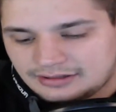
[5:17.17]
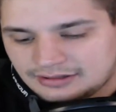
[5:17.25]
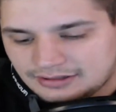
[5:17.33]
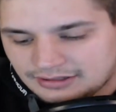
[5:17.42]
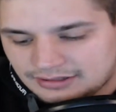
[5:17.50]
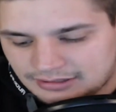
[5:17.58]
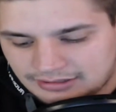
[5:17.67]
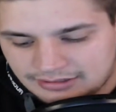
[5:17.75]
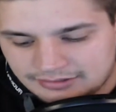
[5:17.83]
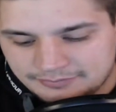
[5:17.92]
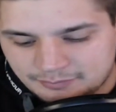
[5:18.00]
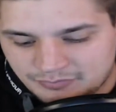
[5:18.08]

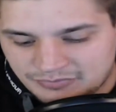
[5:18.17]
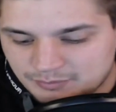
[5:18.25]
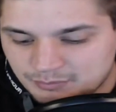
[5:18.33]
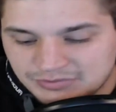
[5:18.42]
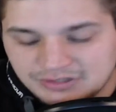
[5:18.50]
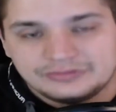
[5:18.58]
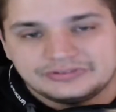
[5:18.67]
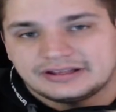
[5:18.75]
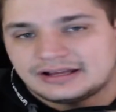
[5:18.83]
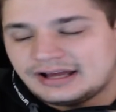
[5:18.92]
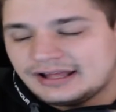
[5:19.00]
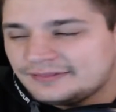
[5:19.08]
The music,
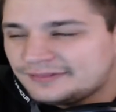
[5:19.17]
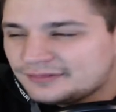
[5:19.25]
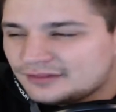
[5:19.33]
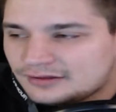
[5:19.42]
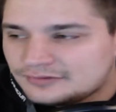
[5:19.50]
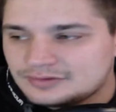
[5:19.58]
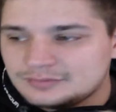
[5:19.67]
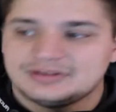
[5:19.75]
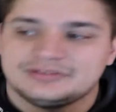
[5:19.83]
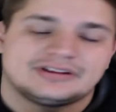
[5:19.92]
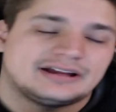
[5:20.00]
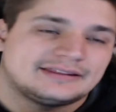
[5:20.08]
I love the
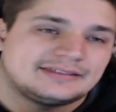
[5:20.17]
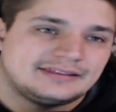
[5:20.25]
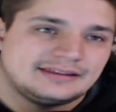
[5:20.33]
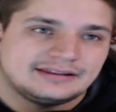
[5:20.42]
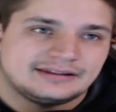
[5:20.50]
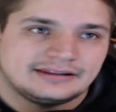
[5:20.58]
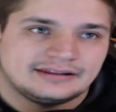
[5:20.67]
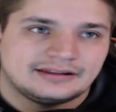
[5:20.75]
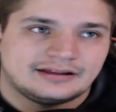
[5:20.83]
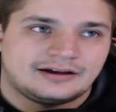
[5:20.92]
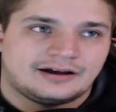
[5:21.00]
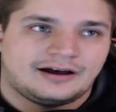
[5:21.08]
music. I think it
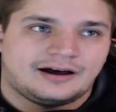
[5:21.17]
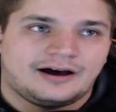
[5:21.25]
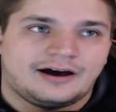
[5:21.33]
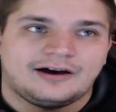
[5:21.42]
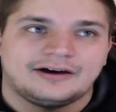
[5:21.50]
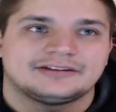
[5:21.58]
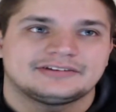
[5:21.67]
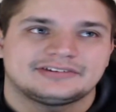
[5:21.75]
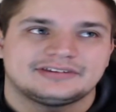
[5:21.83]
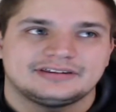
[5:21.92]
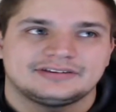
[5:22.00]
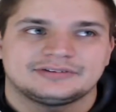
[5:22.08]

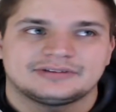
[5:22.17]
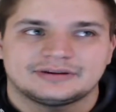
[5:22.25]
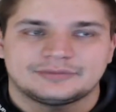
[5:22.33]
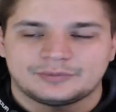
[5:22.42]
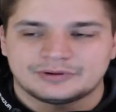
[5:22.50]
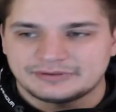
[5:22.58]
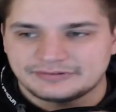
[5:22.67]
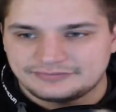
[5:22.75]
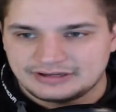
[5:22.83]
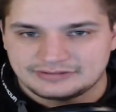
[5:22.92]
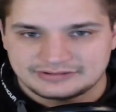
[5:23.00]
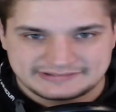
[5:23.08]
honestly is like one of my
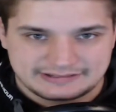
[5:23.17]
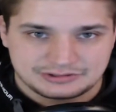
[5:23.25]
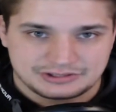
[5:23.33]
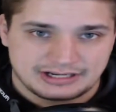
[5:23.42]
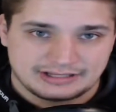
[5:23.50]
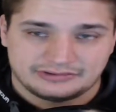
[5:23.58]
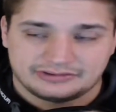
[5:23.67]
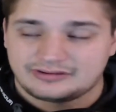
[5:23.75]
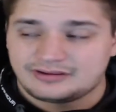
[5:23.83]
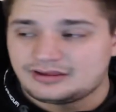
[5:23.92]
favorite soundtracks.